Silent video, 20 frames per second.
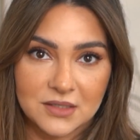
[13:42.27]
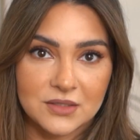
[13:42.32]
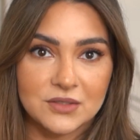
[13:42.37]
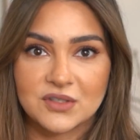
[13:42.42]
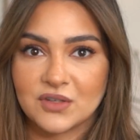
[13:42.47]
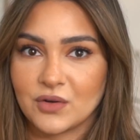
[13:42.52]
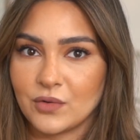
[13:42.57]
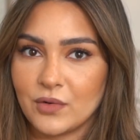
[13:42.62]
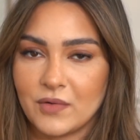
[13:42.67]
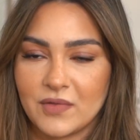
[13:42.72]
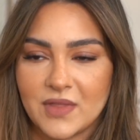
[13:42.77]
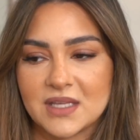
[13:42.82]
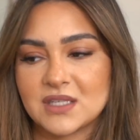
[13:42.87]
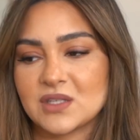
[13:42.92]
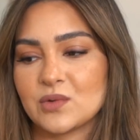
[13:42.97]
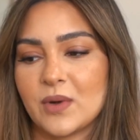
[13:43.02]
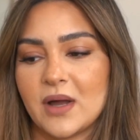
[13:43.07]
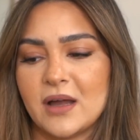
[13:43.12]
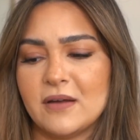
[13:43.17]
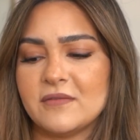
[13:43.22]
So
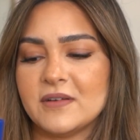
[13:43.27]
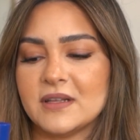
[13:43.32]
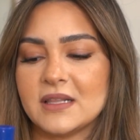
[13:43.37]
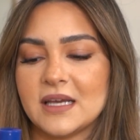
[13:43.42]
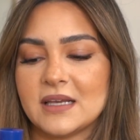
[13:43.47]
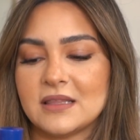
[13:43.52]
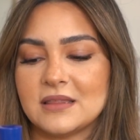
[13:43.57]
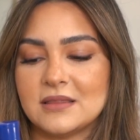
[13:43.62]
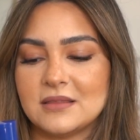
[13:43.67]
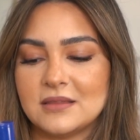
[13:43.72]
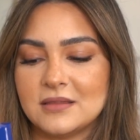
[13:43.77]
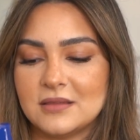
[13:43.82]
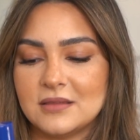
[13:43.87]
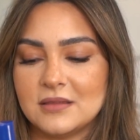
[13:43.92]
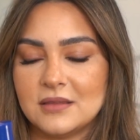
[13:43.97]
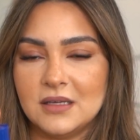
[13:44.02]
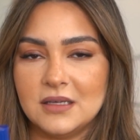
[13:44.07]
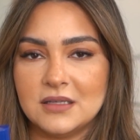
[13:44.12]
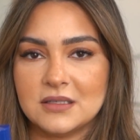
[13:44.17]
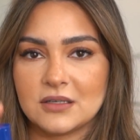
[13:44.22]
that's why I feel like
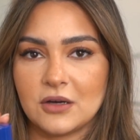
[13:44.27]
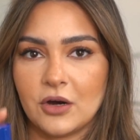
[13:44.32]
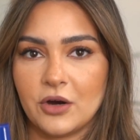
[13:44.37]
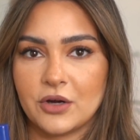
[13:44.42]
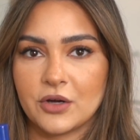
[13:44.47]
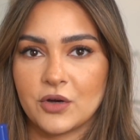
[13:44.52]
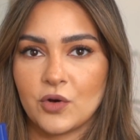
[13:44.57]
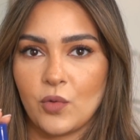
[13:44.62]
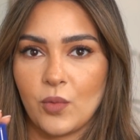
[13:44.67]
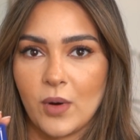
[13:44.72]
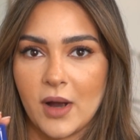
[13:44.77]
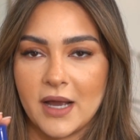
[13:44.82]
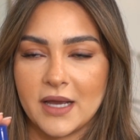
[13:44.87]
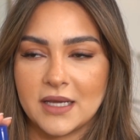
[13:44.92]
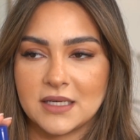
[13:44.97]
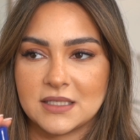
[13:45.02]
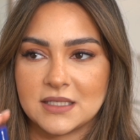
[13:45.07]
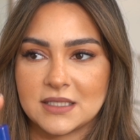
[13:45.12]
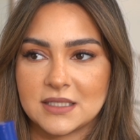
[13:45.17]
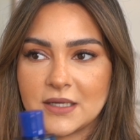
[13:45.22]
these are
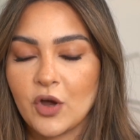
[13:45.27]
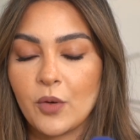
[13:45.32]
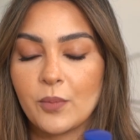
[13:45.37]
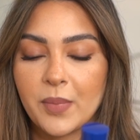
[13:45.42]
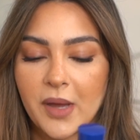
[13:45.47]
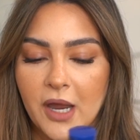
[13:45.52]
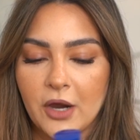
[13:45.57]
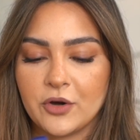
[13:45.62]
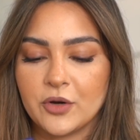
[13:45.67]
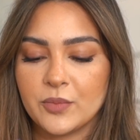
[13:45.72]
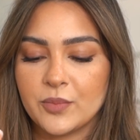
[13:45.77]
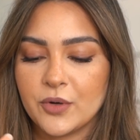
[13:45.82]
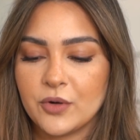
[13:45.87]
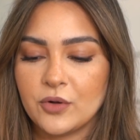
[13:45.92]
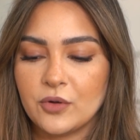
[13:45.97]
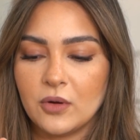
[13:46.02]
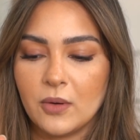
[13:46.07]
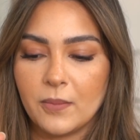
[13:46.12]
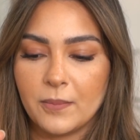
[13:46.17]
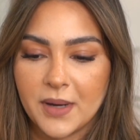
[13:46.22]
quite
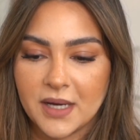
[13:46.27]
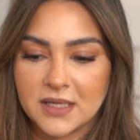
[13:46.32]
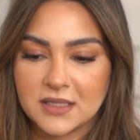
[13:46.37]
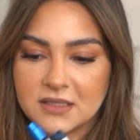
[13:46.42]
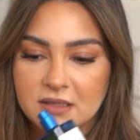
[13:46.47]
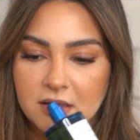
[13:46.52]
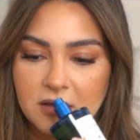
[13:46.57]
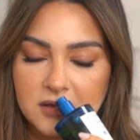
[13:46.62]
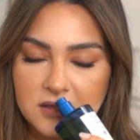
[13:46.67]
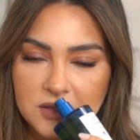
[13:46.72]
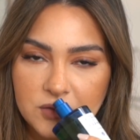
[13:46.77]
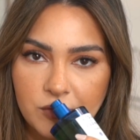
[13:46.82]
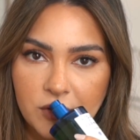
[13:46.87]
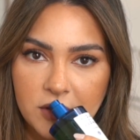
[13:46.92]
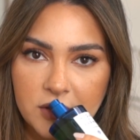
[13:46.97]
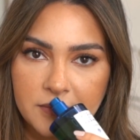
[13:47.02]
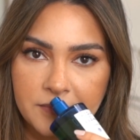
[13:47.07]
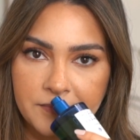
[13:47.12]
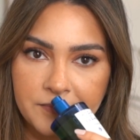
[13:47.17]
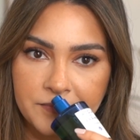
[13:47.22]
comparable. But this
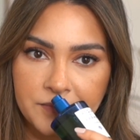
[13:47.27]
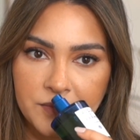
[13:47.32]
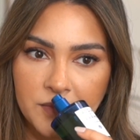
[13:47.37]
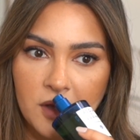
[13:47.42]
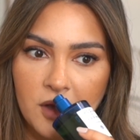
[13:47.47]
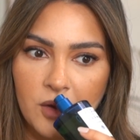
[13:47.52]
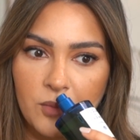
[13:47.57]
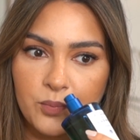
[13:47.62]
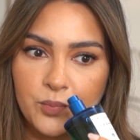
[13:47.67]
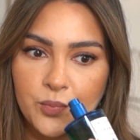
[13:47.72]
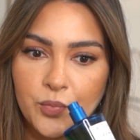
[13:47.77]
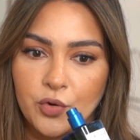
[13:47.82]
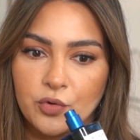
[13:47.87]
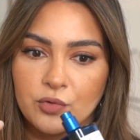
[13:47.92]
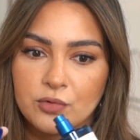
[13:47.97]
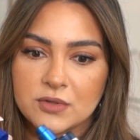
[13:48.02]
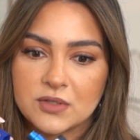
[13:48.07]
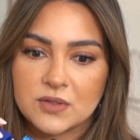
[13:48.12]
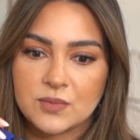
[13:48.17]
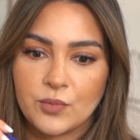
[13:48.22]
one
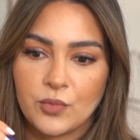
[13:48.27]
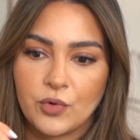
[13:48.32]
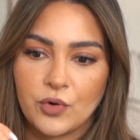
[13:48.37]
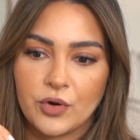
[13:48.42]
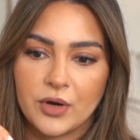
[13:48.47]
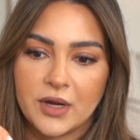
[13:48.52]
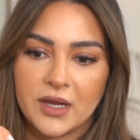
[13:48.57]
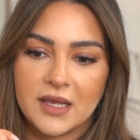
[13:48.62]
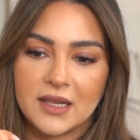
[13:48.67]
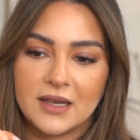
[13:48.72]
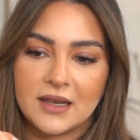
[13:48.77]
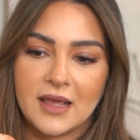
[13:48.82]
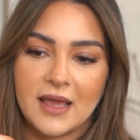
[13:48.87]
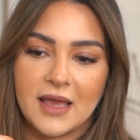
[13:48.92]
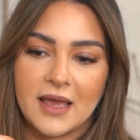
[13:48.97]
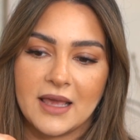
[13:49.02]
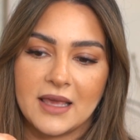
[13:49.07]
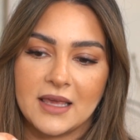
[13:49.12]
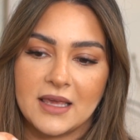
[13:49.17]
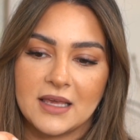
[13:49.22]
pulls more in
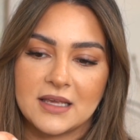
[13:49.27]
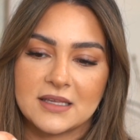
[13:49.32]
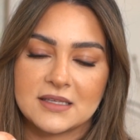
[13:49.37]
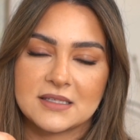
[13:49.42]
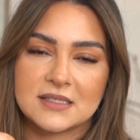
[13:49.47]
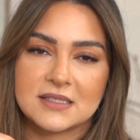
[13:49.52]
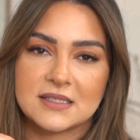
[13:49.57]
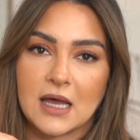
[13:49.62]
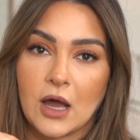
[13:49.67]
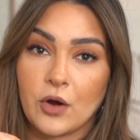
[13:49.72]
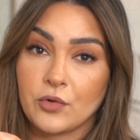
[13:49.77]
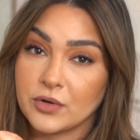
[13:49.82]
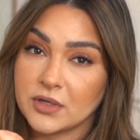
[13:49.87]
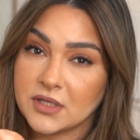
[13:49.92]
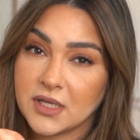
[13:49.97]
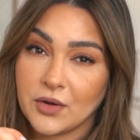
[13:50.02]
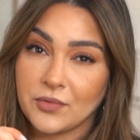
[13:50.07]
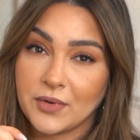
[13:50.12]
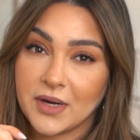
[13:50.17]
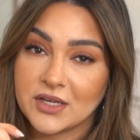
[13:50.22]
a sour
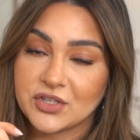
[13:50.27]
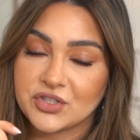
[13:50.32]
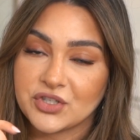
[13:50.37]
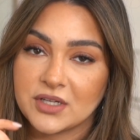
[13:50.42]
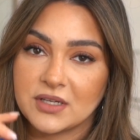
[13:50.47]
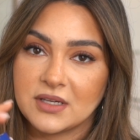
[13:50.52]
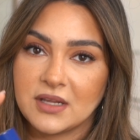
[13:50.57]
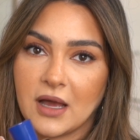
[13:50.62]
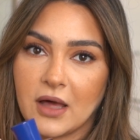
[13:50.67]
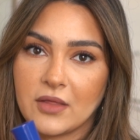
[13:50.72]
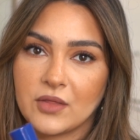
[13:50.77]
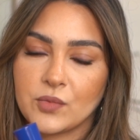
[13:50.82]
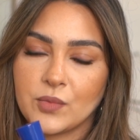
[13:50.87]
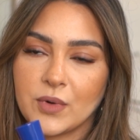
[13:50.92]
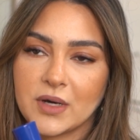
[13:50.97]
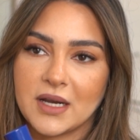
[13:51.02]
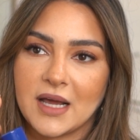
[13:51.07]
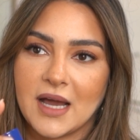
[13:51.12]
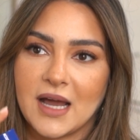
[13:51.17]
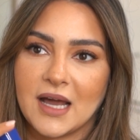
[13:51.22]
direction. The other
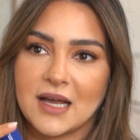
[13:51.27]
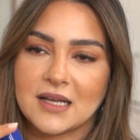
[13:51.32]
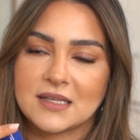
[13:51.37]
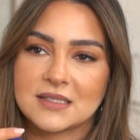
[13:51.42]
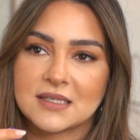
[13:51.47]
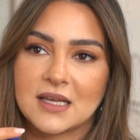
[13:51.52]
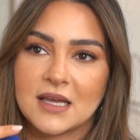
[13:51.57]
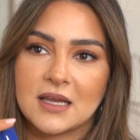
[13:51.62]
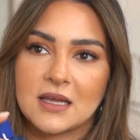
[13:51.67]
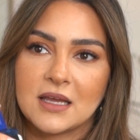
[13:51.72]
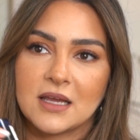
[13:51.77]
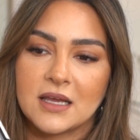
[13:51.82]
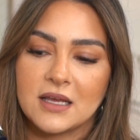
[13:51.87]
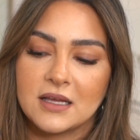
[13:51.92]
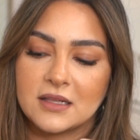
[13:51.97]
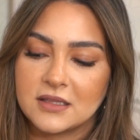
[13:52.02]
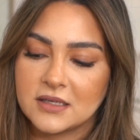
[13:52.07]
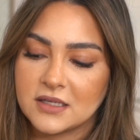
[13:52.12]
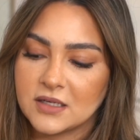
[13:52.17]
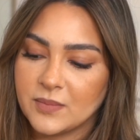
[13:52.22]
one has a
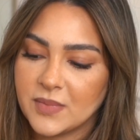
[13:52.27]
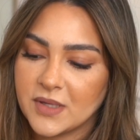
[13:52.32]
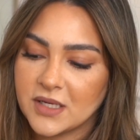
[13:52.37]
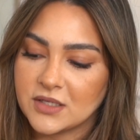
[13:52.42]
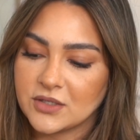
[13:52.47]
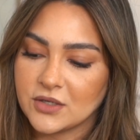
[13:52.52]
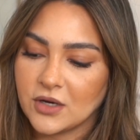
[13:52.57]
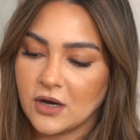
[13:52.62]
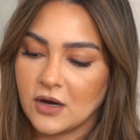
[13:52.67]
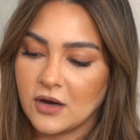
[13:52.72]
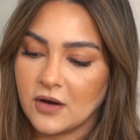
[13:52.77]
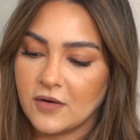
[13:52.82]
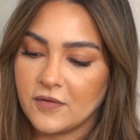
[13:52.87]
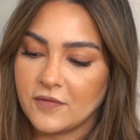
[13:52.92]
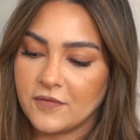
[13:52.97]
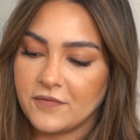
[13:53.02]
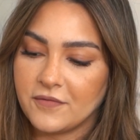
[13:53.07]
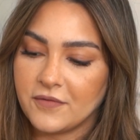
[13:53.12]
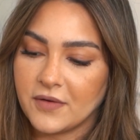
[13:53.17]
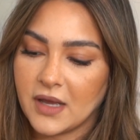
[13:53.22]
little bit
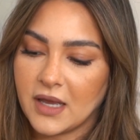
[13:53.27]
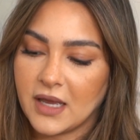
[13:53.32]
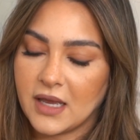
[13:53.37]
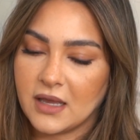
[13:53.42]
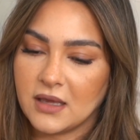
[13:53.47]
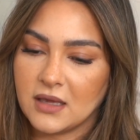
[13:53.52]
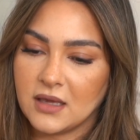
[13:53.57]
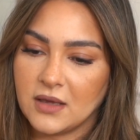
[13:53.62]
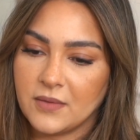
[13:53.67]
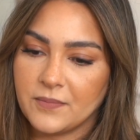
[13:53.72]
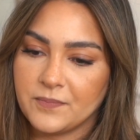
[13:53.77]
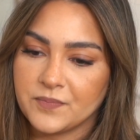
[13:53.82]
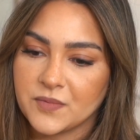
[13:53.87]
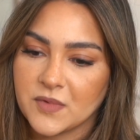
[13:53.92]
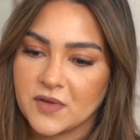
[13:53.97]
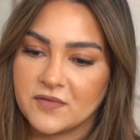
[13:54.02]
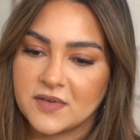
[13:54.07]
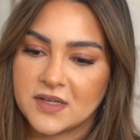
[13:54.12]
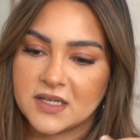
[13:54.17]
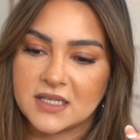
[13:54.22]
of a
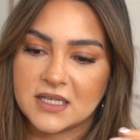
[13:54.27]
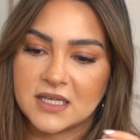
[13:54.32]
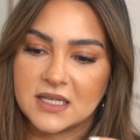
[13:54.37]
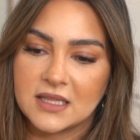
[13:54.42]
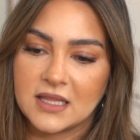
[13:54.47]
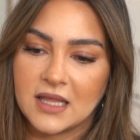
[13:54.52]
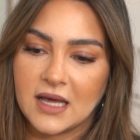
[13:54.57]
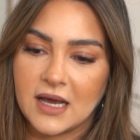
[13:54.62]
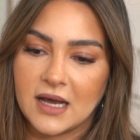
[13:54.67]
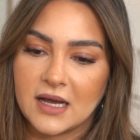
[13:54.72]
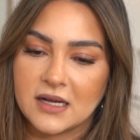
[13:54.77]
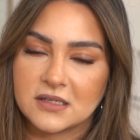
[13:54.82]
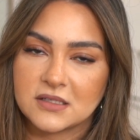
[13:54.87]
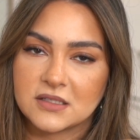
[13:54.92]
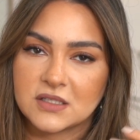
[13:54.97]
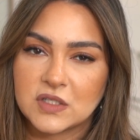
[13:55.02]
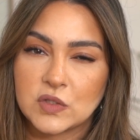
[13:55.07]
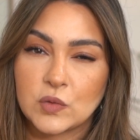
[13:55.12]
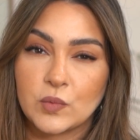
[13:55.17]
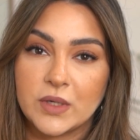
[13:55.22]
vanilla
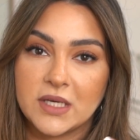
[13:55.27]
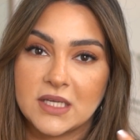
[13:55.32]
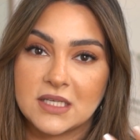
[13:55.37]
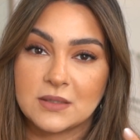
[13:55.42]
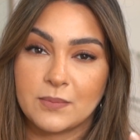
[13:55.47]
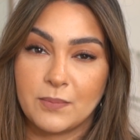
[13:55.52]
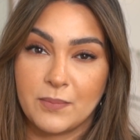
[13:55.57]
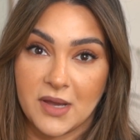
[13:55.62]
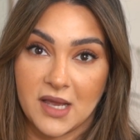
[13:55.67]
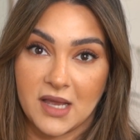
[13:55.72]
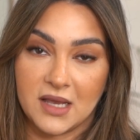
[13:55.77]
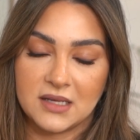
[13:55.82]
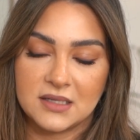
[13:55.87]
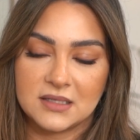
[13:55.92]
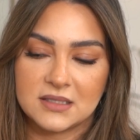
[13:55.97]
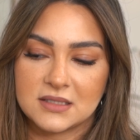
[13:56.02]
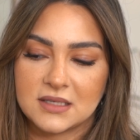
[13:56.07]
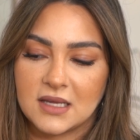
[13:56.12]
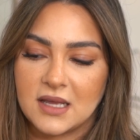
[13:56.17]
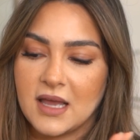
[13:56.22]
sweet
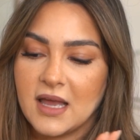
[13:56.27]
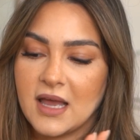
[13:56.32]
base.